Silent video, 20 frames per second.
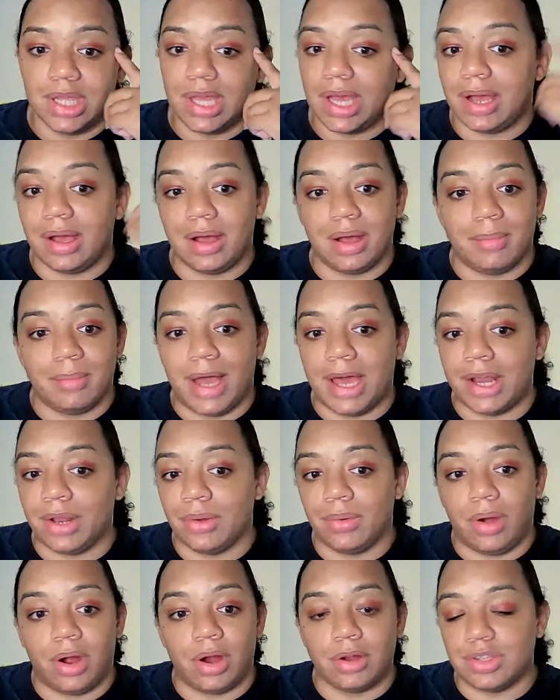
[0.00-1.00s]
I
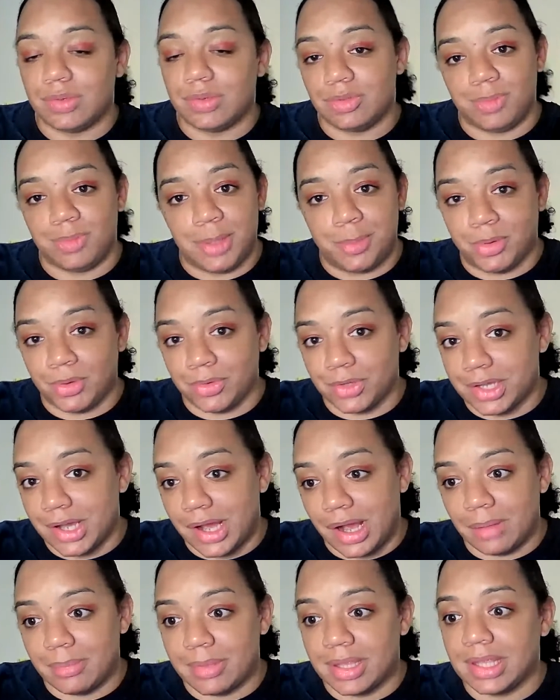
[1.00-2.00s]
don't argue with people in the
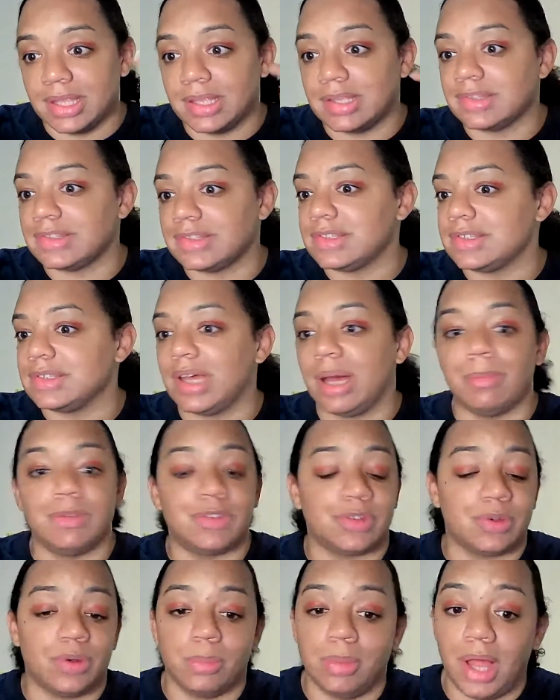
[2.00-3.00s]
comments. I'm
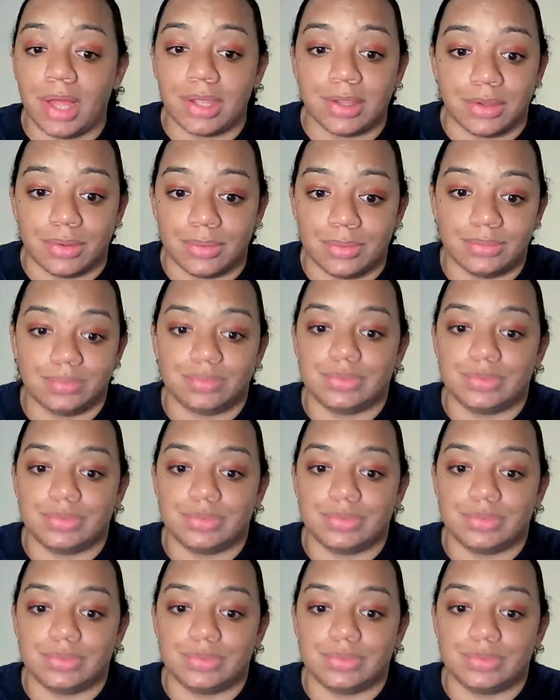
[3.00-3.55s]
just going to block you.